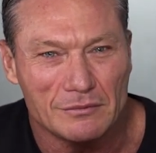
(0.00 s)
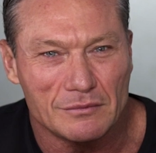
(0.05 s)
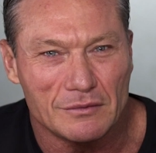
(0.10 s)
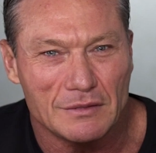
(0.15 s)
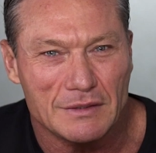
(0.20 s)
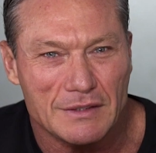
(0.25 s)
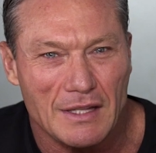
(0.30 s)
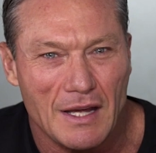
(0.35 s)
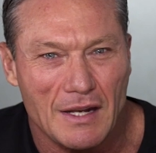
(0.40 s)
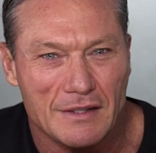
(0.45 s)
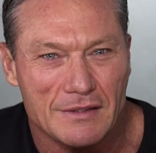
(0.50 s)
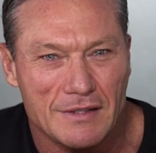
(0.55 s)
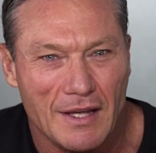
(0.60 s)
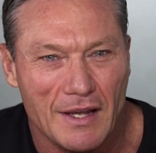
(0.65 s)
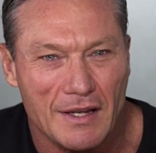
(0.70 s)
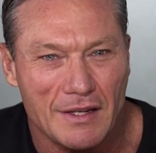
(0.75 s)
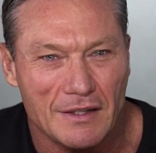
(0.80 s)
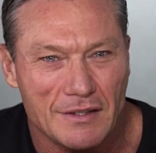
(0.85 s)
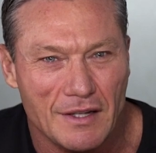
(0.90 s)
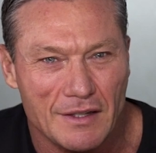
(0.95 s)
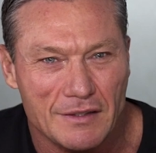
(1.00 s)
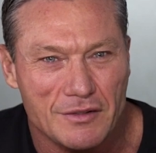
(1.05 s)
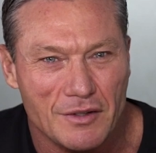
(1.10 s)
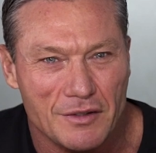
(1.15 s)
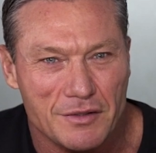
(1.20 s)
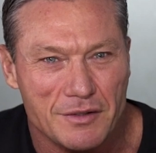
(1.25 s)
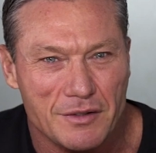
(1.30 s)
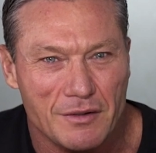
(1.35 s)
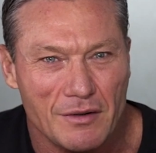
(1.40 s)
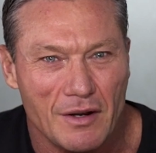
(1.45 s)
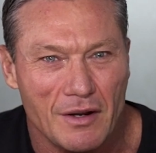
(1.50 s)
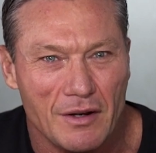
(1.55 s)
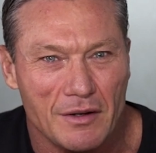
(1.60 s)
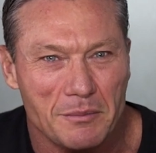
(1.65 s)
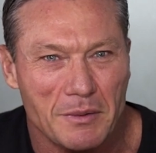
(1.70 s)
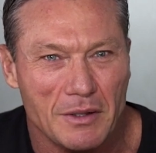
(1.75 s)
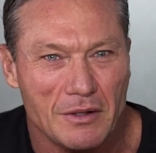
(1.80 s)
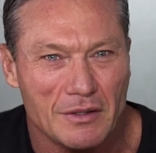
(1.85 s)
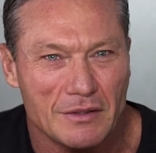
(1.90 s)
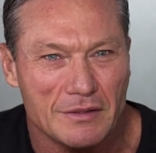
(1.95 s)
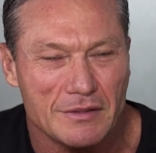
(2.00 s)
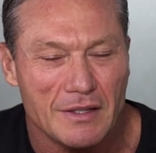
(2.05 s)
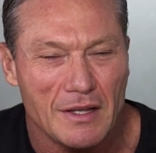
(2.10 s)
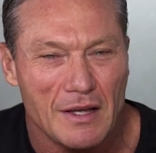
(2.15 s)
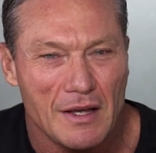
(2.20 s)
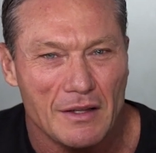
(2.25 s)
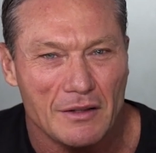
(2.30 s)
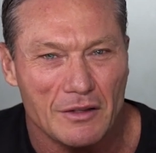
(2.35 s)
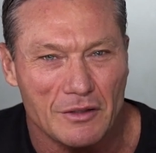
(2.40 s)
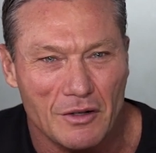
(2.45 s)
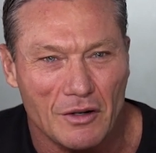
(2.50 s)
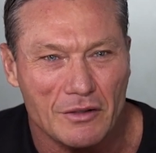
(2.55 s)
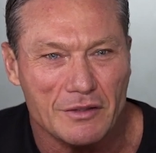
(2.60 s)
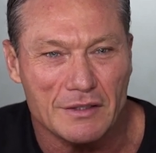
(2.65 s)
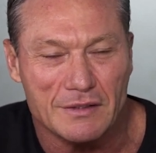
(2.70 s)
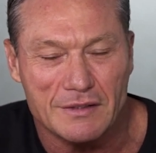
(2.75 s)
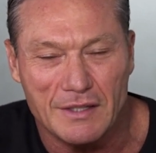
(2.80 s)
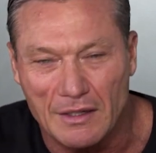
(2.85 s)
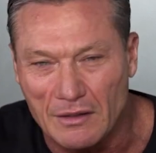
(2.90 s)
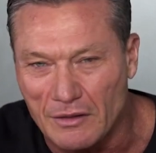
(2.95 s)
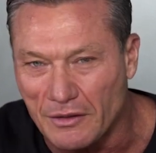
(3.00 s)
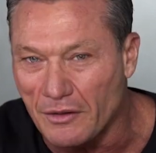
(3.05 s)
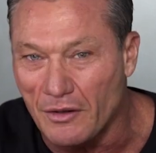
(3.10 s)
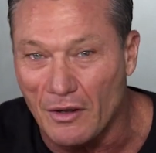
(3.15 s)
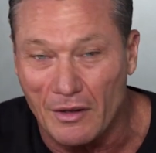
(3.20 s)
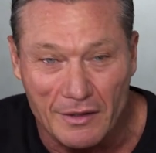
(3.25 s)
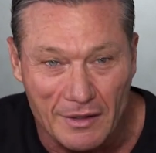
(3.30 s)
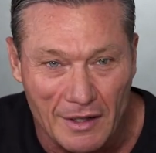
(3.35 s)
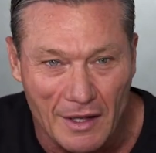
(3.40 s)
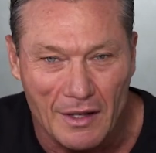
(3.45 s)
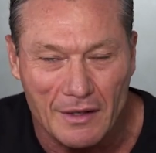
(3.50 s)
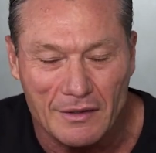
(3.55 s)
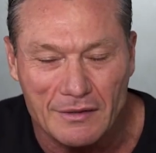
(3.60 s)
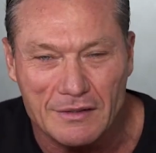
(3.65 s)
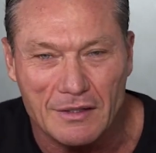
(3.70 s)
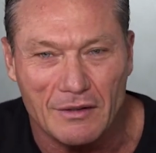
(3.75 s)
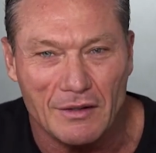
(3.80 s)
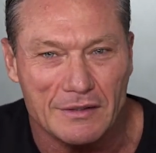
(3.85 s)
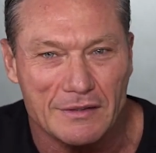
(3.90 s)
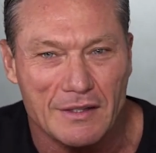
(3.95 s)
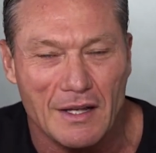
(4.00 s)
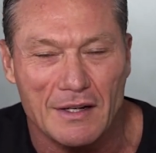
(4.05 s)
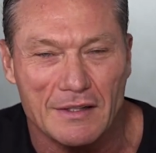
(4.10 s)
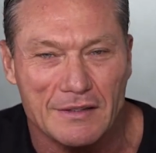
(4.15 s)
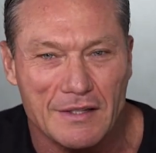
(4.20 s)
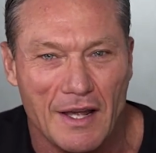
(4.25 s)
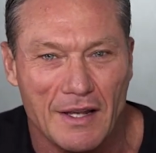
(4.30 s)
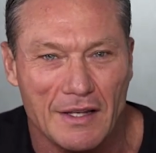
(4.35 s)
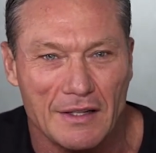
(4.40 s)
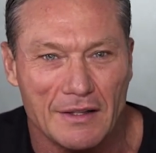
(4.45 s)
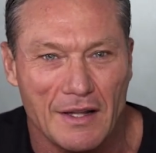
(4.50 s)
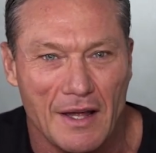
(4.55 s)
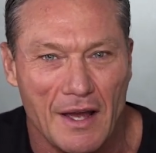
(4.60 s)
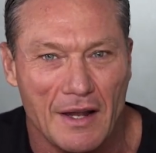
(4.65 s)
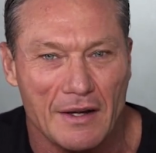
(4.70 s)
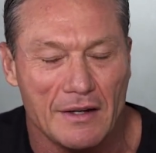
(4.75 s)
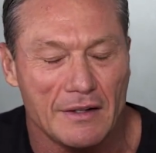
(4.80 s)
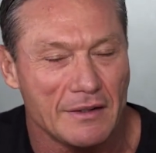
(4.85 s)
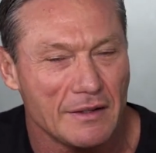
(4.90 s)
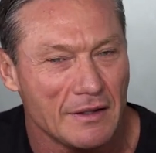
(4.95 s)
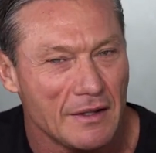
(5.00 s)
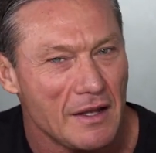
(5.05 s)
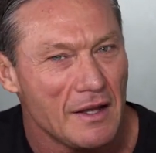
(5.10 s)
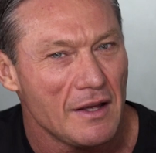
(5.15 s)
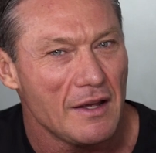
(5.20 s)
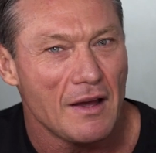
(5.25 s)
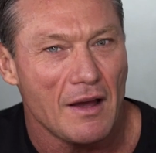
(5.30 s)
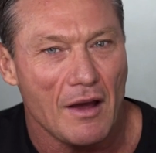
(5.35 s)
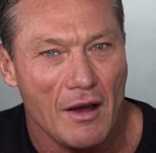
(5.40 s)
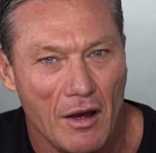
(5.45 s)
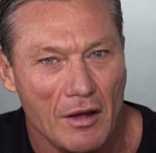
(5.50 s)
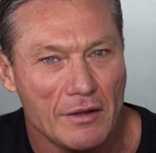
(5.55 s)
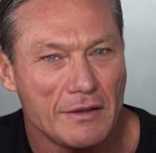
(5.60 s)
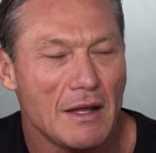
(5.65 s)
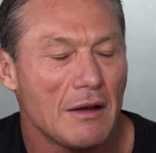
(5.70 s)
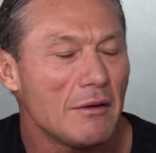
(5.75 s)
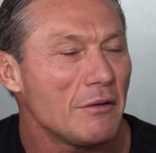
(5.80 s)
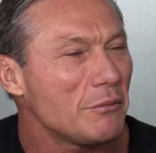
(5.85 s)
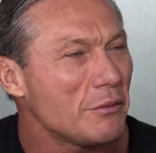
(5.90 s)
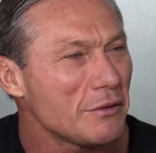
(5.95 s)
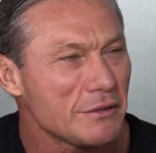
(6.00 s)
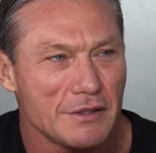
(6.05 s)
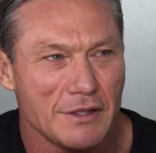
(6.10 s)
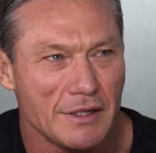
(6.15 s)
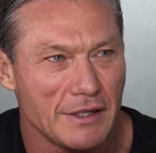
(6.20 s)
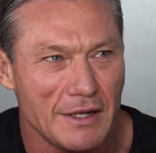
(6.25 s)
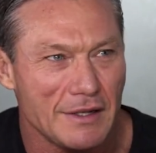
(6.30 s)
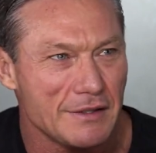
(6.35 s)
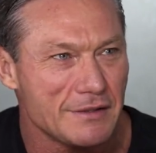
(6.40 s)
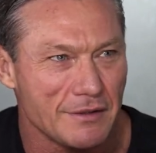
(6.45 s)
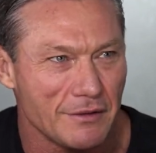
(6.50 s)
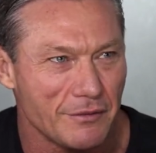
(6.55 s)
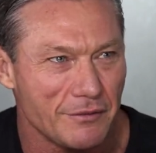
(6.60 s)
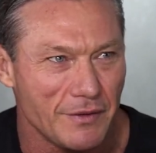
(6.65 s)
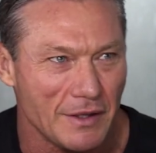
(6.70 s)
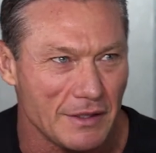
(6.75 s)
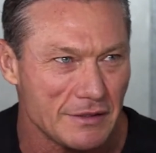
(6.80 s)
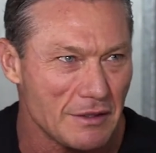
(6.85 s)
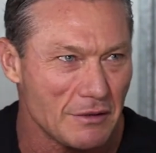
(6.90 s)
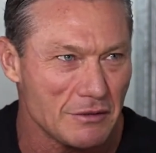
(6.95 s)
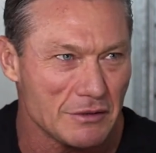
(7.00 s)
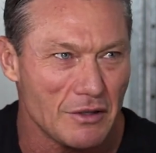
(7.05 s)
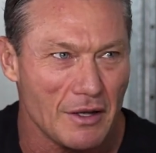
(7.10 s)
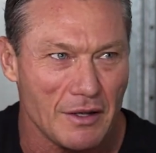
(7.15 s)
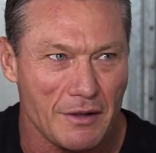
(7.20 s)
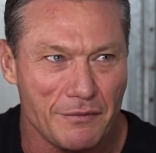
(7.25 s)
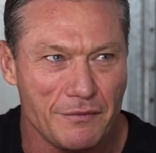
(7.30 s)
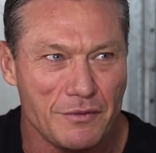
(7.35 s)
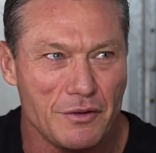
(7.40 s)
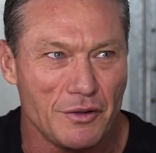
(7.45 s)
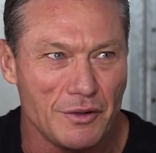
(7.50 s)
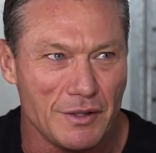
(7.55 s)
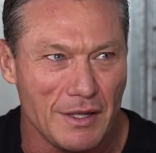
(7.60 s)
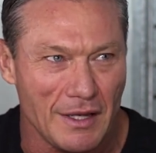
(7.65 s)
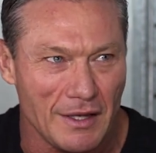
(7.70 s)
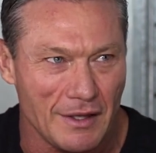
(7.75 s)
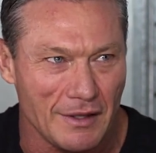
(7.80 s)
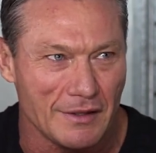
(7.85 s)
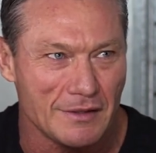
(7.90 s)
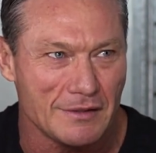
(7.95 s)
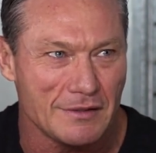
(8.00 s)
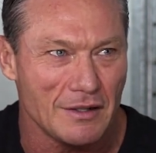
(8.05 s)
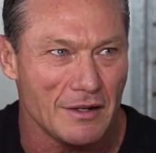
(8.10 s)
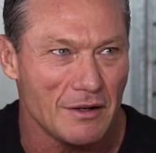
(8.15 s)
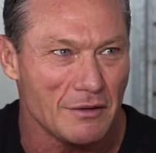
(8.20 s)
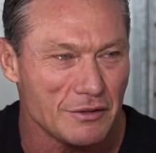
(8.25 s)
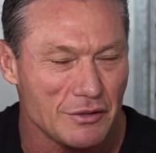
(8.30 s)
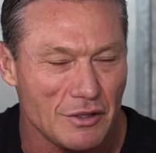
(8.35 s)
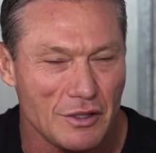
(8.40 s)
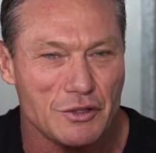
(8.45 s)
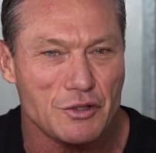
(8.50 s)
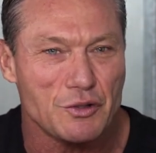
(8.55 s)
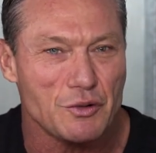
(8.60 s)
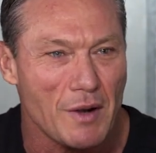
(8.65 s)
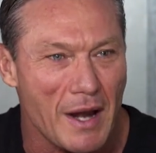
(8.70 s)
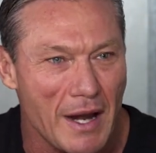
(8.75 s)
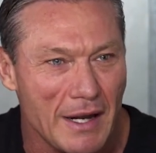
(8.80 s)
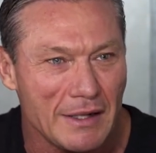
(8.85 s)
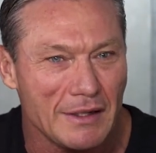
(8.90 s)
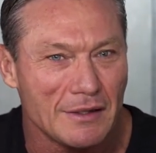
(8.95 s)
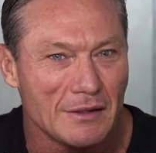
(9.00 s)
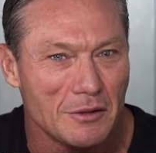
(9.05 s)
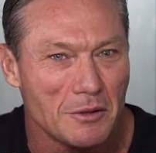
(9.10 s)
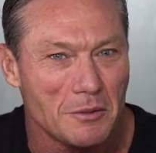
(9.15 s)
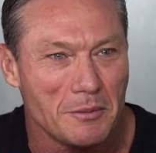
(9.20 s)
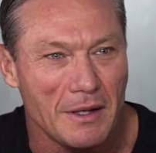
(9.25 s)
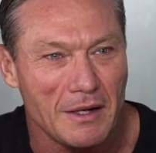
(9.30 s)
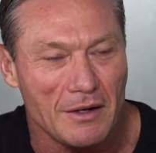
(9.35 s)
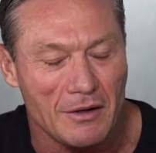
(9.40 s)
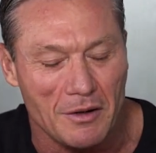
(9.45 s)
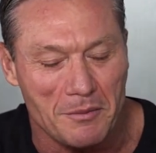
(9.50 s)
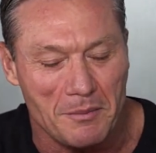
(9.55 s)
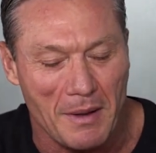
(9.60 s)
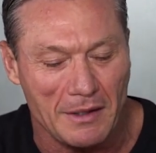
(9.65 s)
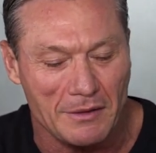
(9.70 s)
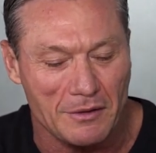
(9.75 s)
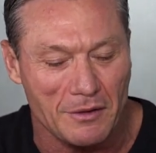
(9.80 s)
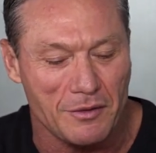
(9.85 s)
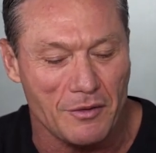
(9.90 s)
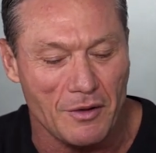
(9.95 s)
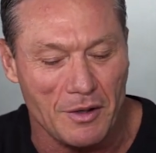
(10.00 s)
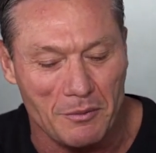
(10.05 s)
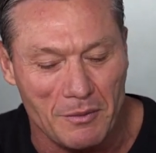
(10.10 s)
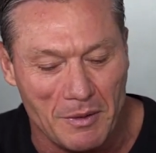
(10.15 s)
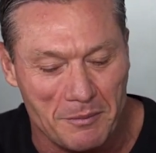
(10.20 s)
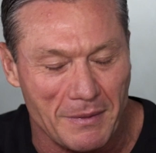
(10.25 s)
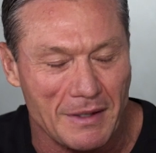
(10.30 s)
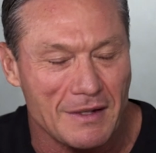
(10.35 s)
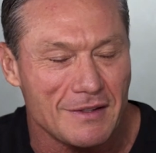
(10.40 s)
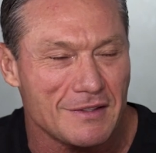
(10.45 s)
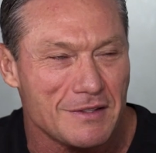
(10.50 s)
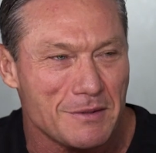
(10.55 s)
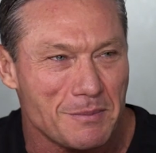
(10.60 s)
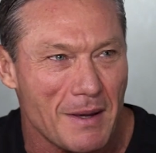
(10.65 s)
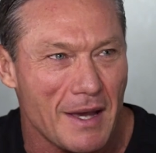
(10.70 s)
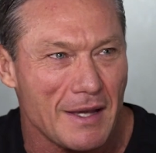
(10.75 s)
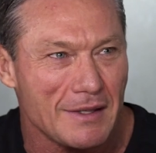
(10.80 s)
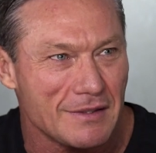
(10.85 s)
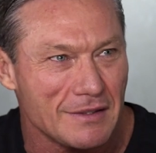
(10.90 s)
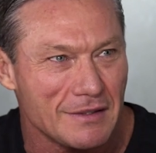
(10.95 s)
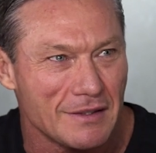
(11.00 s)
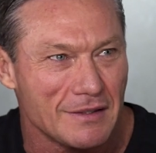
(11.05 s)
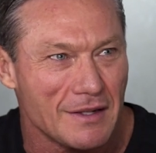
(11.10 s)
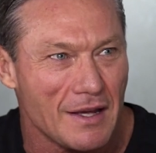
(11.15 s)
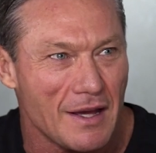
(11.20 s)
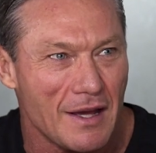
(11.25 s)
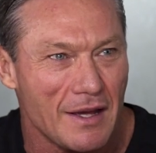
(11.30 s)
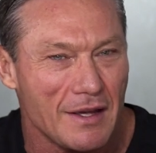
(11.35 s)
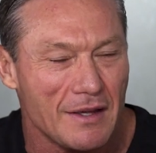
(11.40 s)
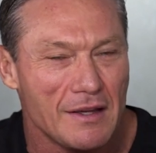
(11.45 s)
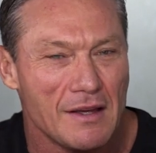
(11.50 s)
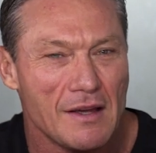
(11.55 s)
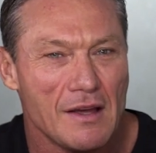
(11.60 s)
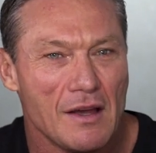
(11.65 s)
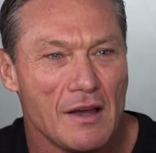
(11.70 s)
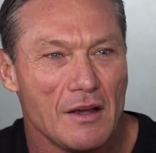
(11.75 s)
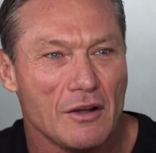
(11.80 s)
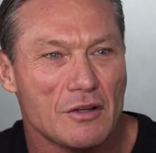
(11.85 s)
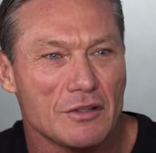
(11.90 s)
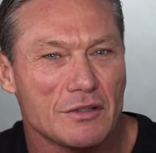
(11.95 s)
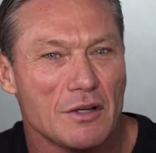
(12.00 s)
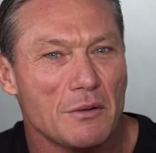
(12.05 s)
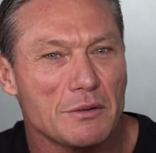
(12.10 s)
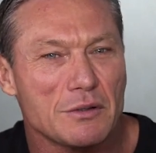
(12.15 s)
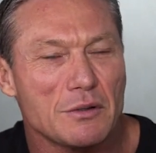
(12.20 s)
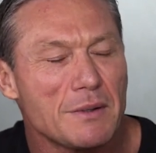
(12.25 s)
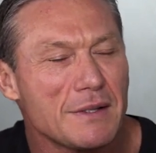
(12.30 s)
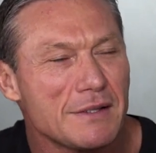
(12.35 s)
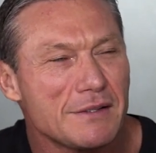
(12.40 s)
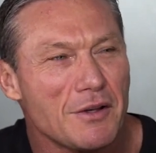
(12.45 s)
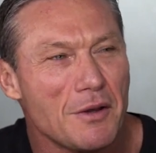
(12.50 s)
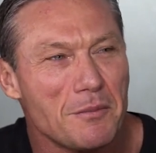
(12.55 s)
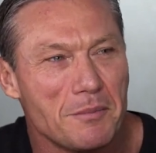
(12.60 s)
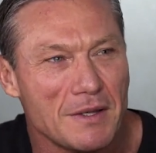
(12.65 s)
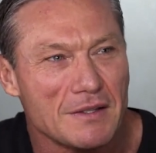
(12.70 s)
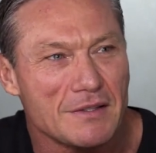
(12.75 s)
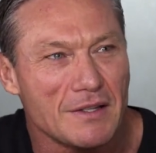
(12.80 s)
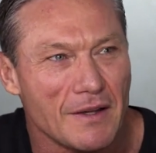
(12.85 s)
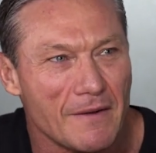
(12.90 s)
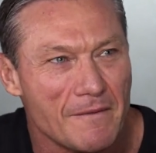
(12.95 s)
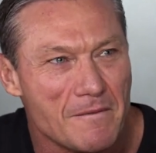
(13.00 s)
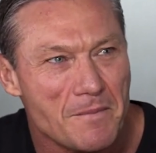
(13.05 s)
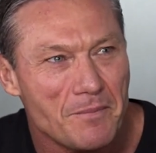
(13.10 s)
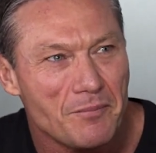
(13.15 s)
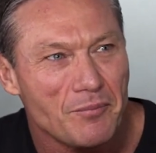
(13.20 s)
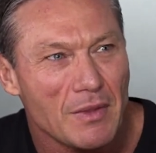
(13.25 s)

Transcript: started taking testosterone because the doctor said we got none. So I started taking that, and that wasn't an instant fix. That was like a few years, and I was like training a little bit, and I'd make the 31 minutes space in the day because I was always so busy.